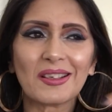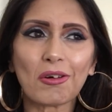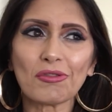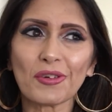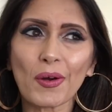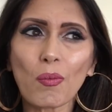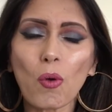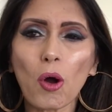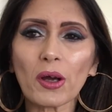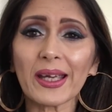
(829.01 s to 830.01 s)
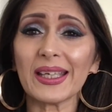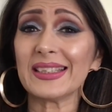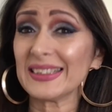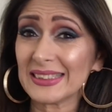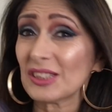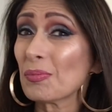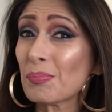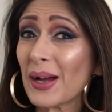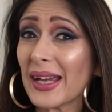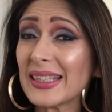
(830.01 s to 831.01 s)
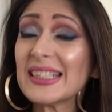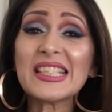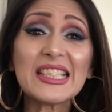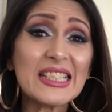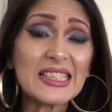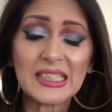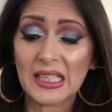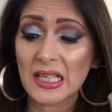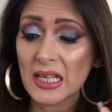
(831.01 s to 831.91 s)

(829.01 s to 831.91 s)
go for a walk in the Dubai heat.